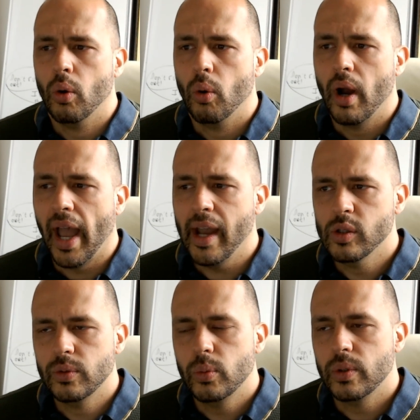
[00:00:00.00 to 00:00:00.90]

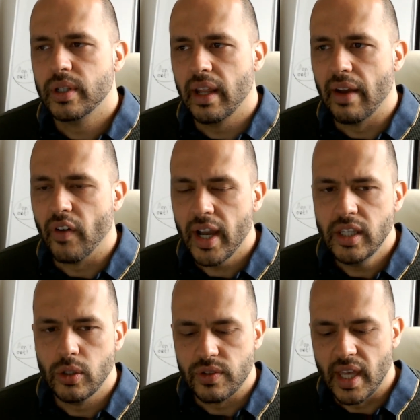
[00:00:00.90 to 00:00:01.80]
how have I
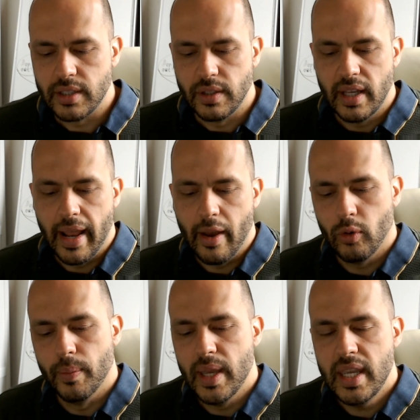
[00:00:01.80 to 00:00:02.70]
used that to then help
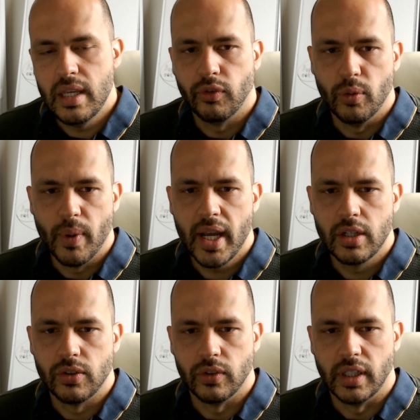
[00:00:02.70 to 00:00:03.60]
me through my
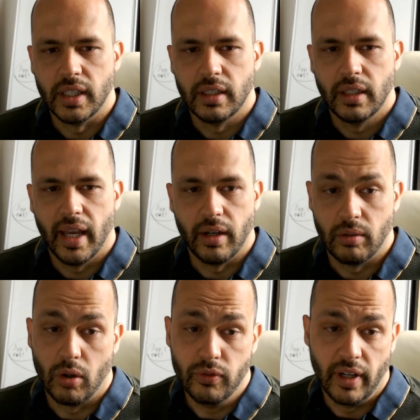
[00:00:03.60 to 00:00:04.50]
career and
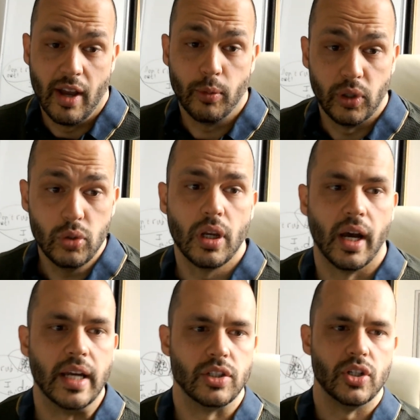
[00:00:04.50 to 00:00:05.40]
hopefully help you
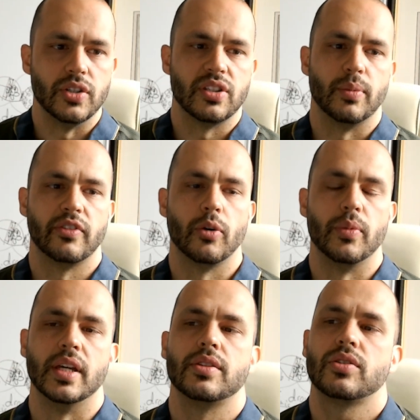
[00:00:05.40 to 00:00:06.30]
guys learn something from
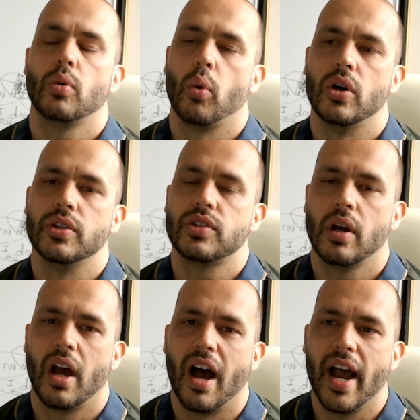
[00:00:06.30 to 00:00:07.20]
this? Was
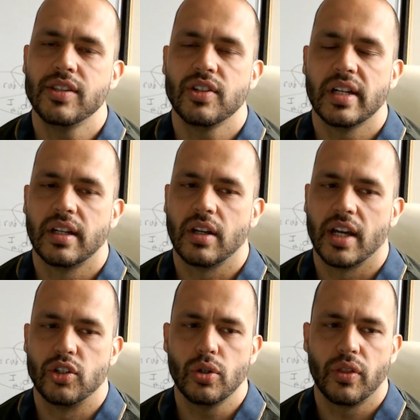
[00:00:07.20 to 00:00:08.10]
I
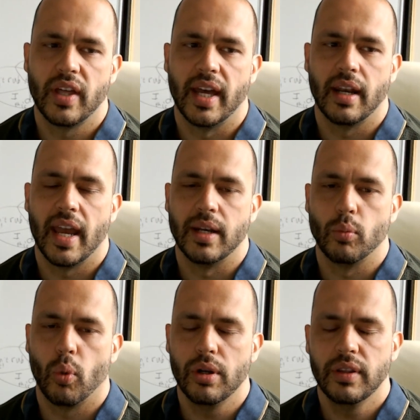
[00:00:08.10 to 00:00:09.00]
took that, and
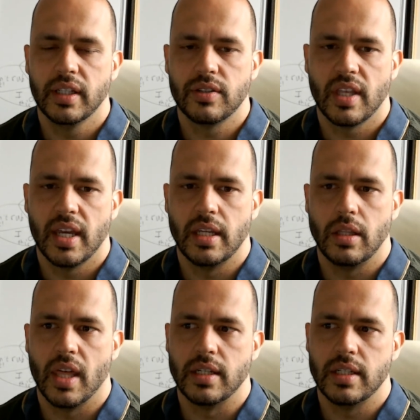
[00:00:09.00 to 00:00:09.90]
one of the things they
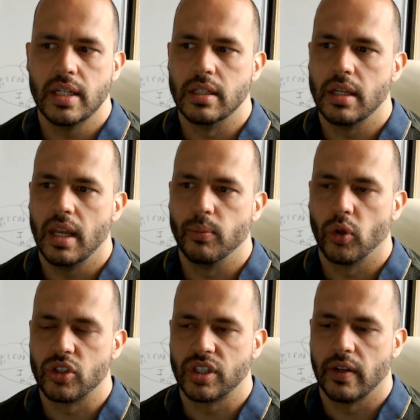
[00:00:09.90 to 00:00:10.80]
did in
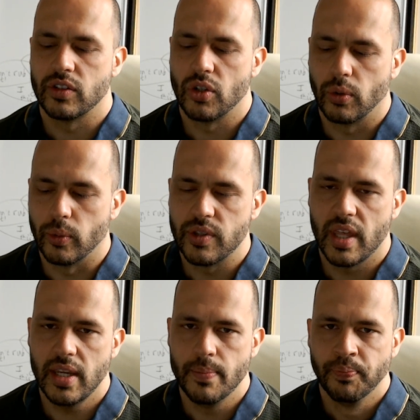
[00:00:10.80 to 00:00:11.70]
Project Aristotle was
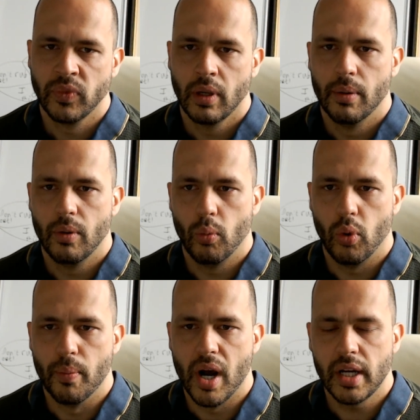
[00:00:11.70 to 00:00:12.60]
they were
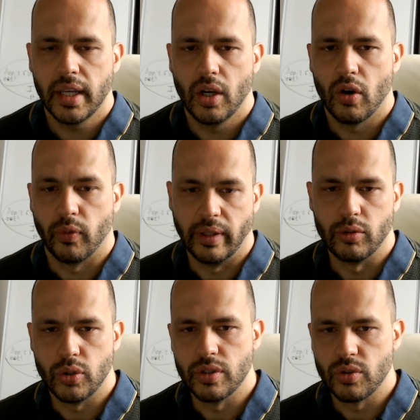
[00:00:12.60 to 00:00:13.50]
marking off, when they were
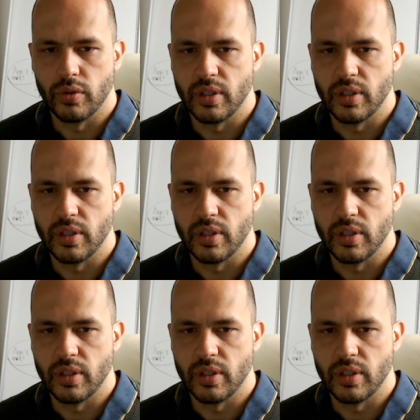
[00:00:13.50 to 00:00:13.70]
doing sort of some of